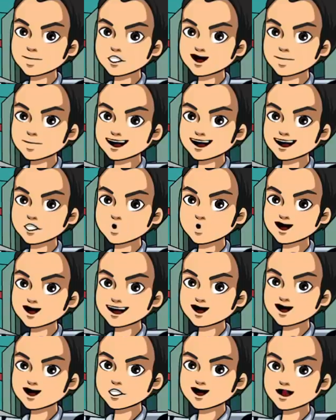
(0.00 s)
The best way to
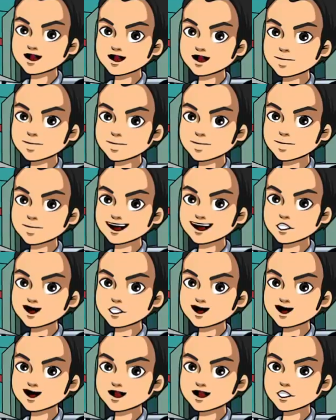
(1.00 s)
get help is to
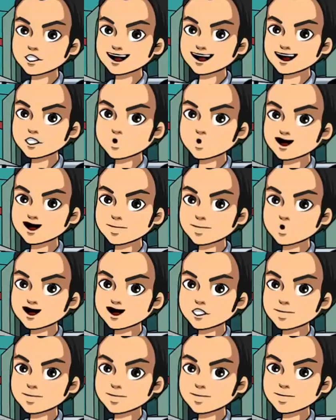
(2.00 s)
dial nine one
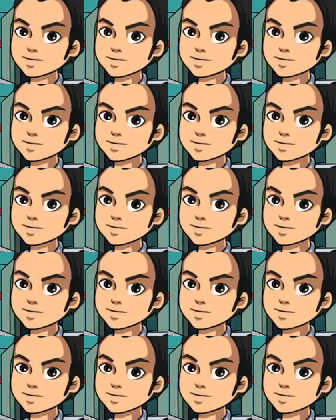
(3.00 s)
one.